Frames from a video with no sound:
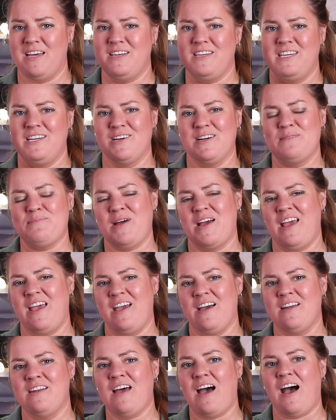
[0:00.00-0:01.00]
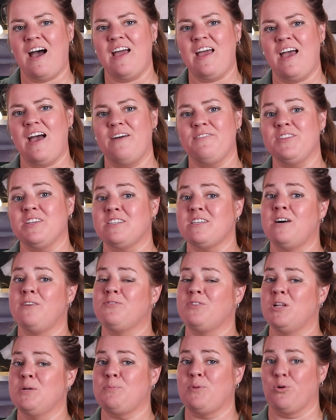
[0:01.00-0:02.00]
and here in my hand I have the
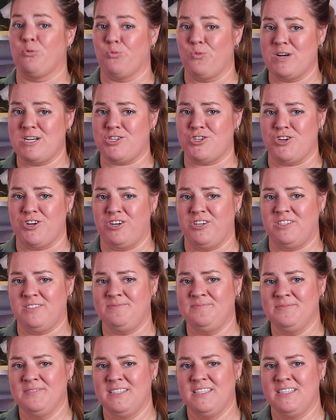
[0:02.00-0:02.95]
Tough Clip Original.